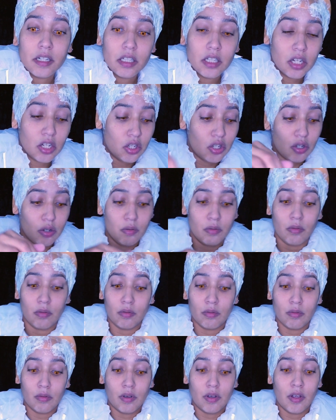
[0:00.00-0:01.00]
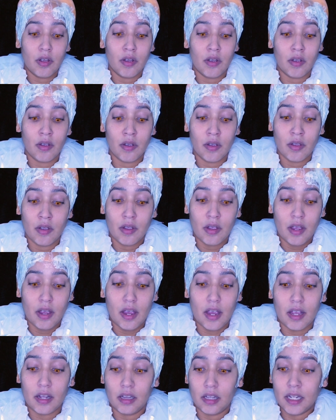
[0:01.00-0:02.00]
tissue
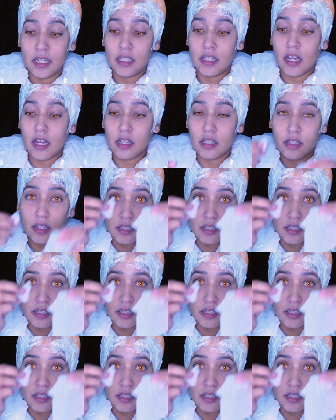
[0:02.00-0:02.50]
and latex,